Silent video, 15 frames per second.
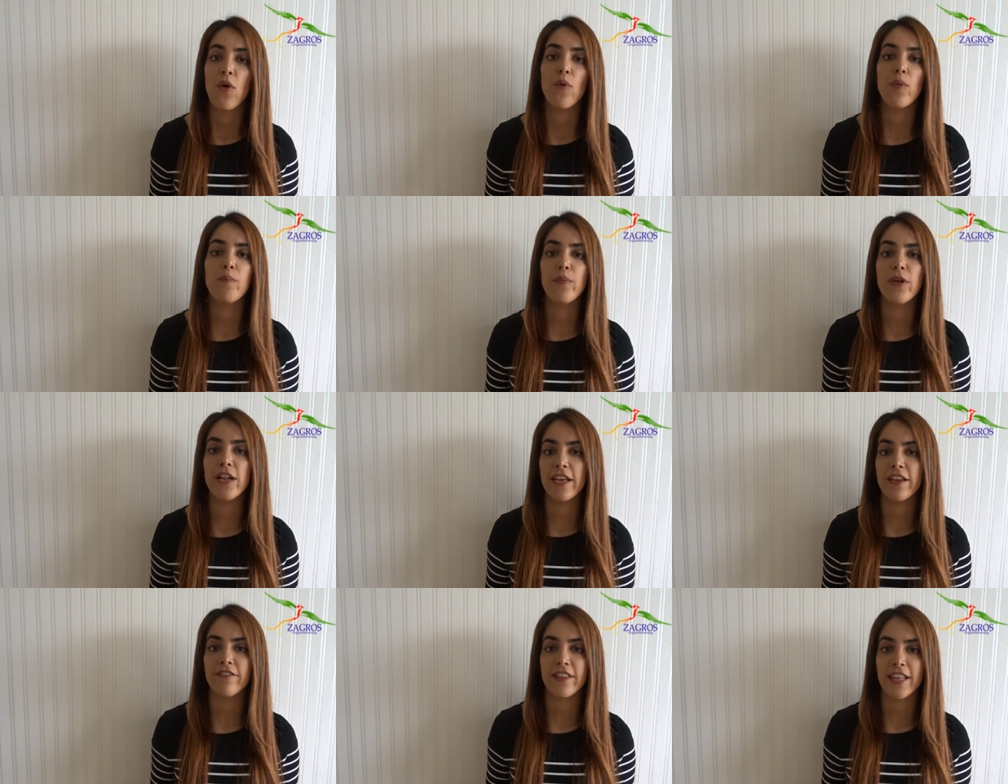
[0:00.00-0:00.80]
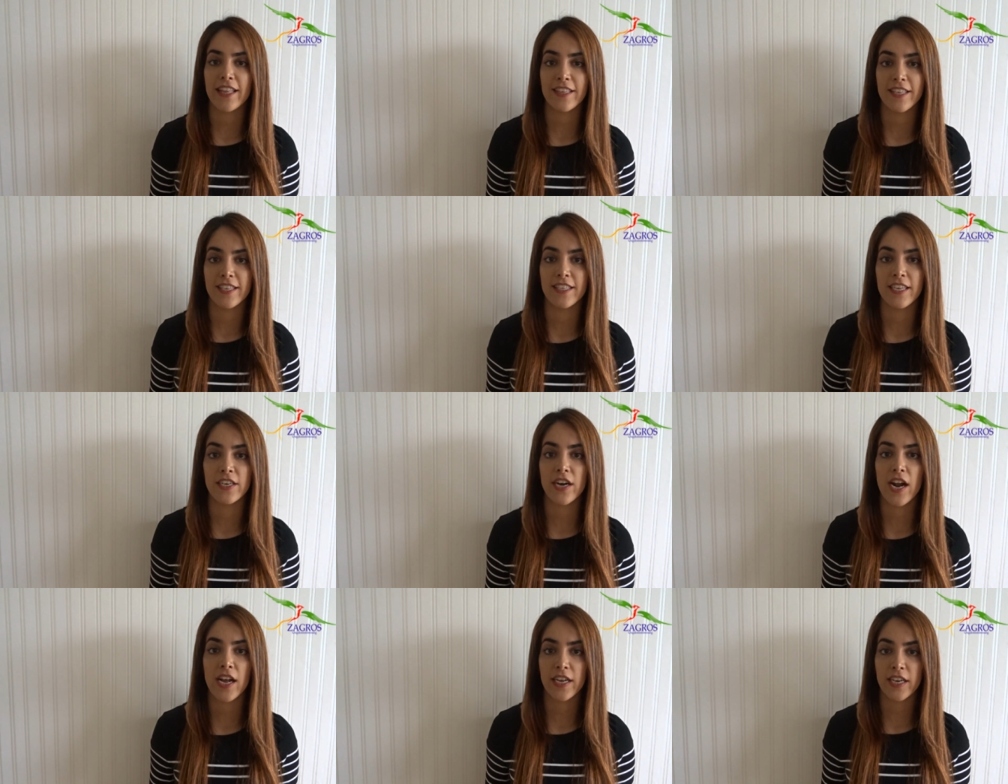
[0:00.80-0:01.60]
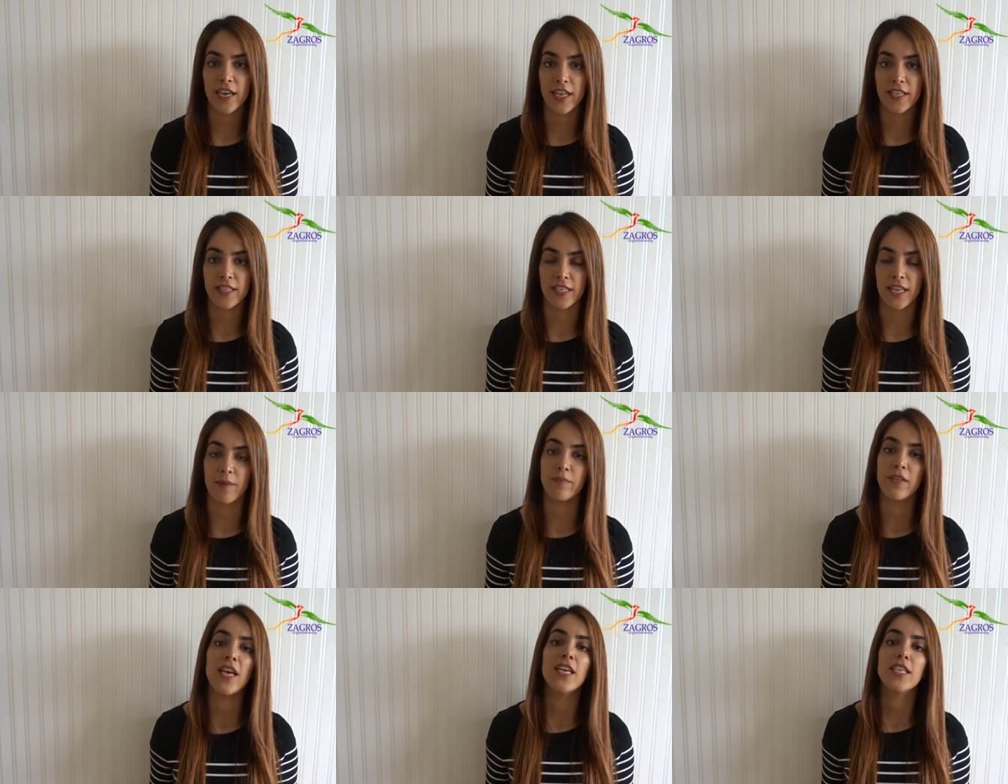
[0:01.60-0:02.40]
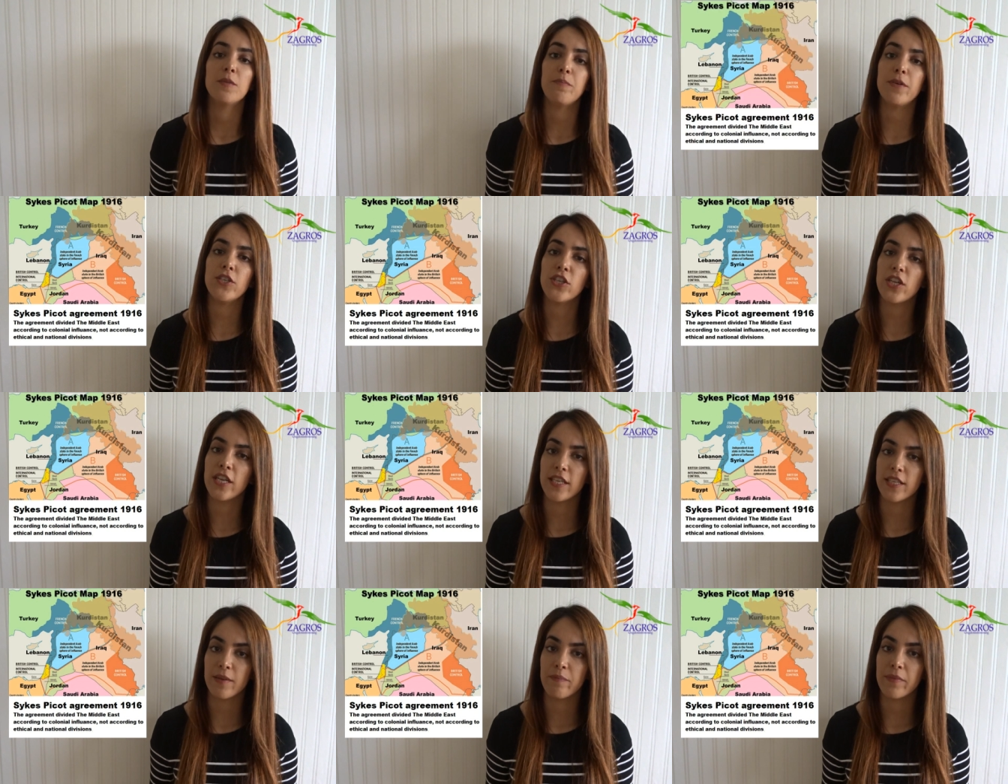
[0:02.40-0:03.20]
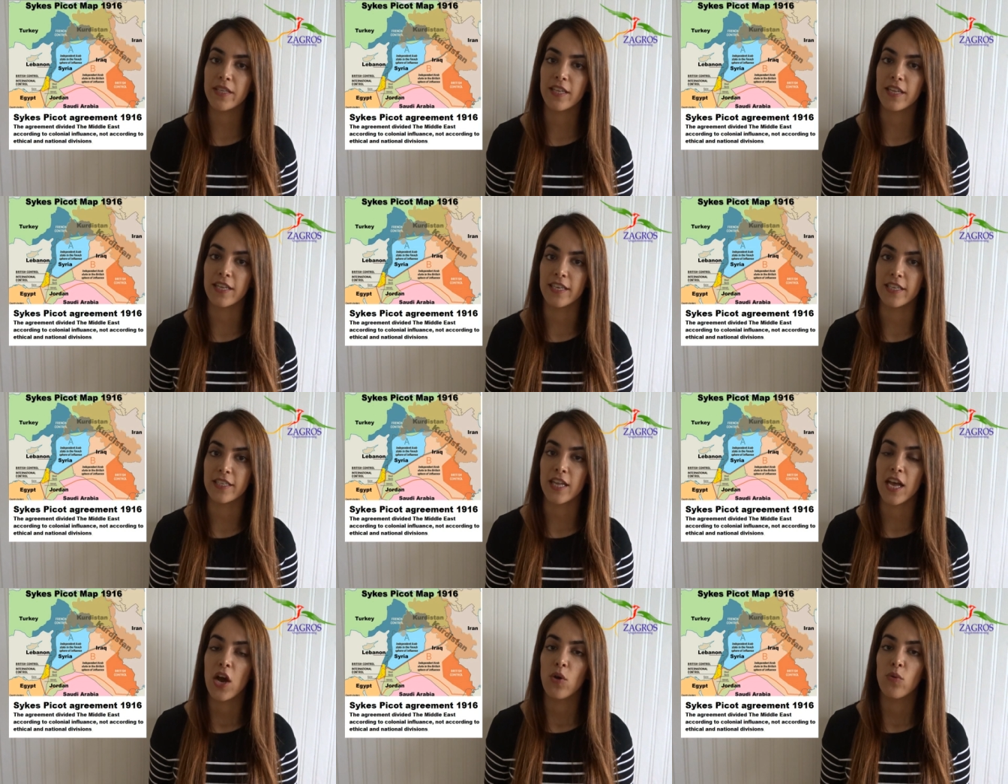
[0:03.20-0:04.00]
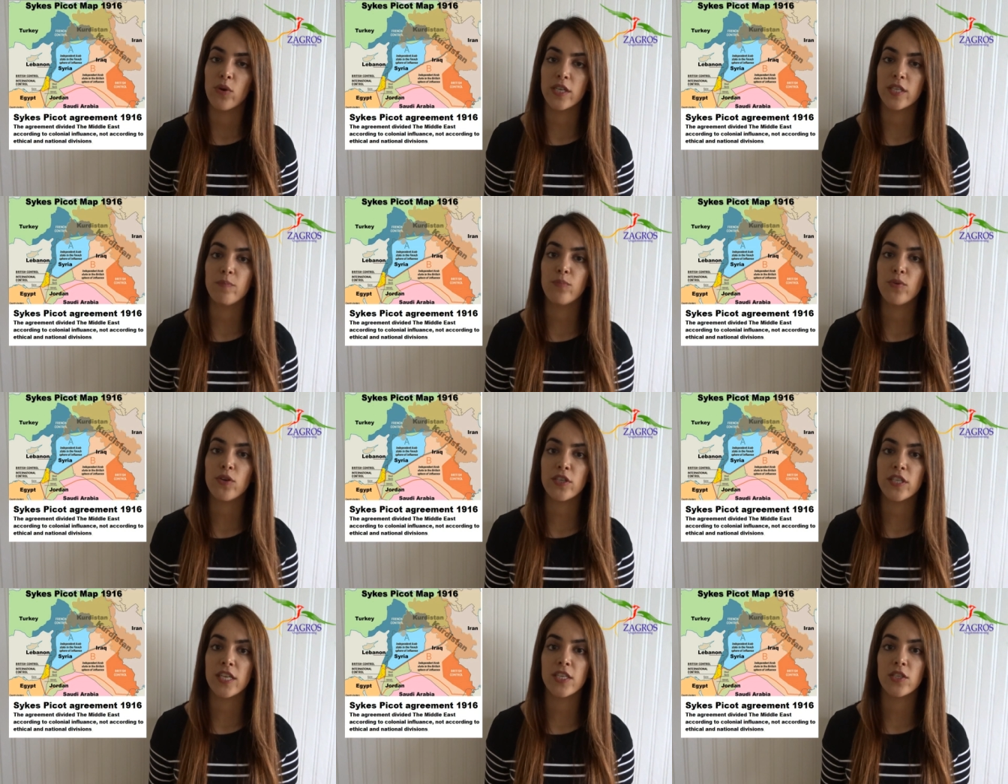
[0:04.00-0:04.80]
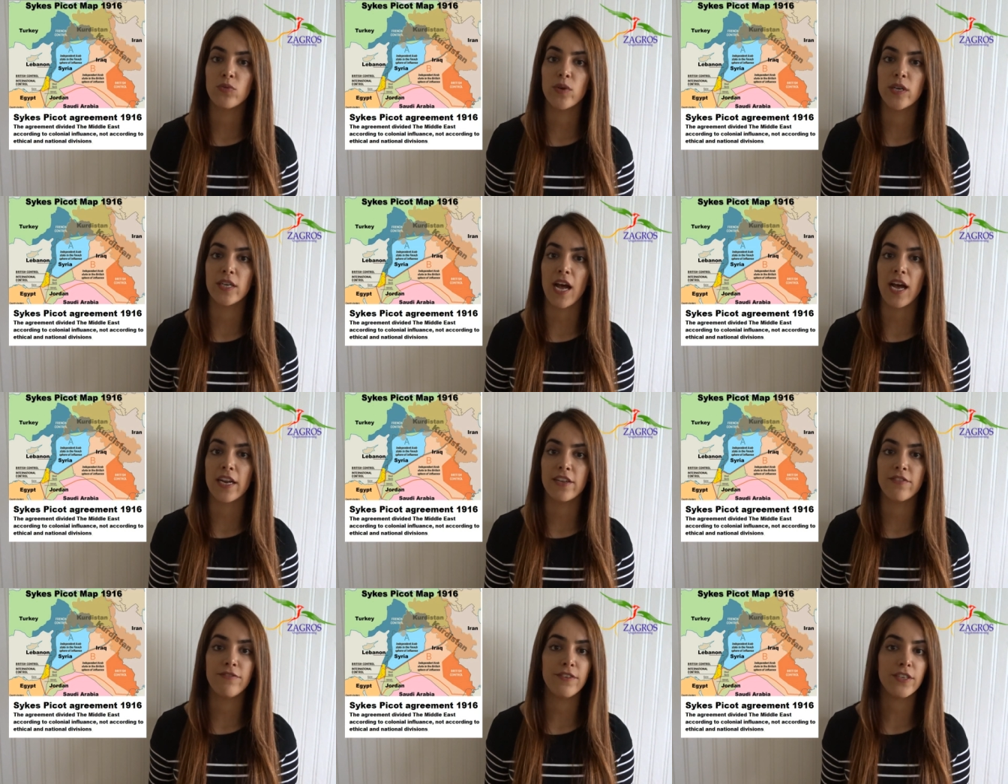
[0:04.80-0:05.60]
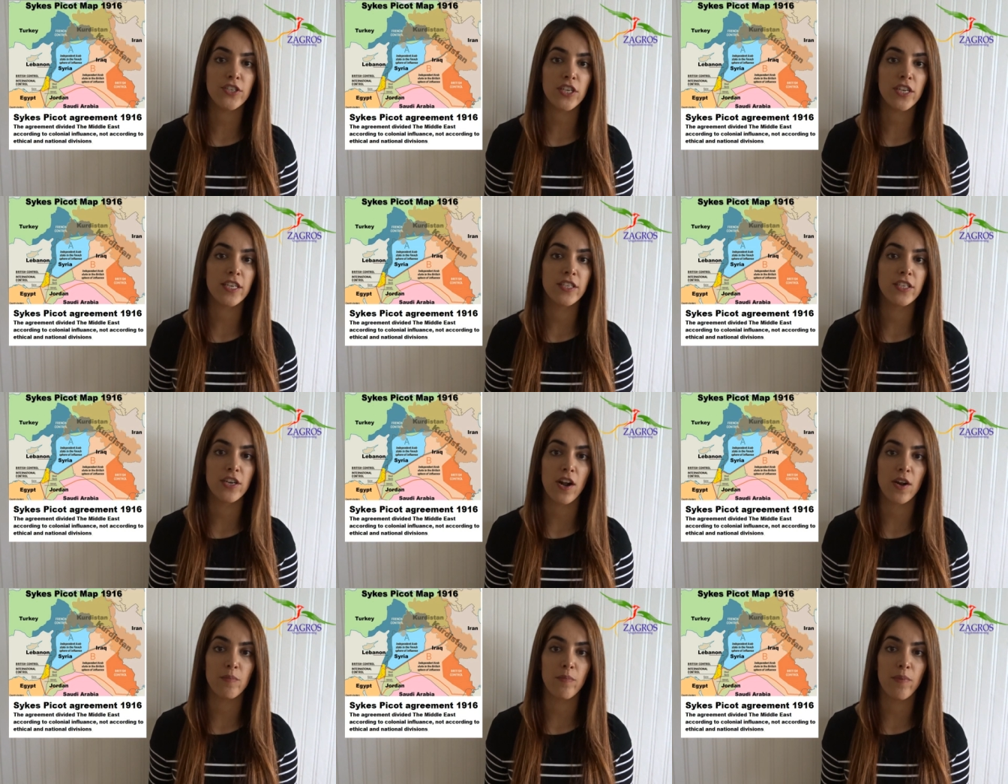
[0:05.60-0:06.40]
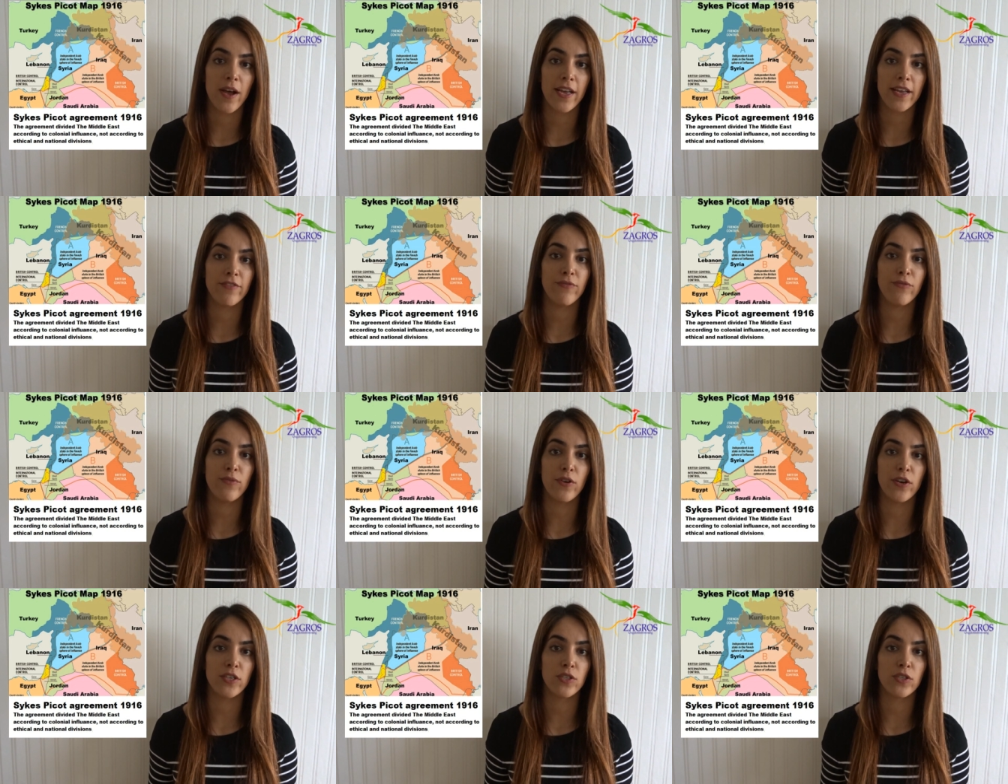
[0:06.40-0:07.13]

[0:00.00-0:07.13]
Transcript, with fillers: We believe that is a wrong concept, especially in the Middle East, where the borders were artificially drawn by foreign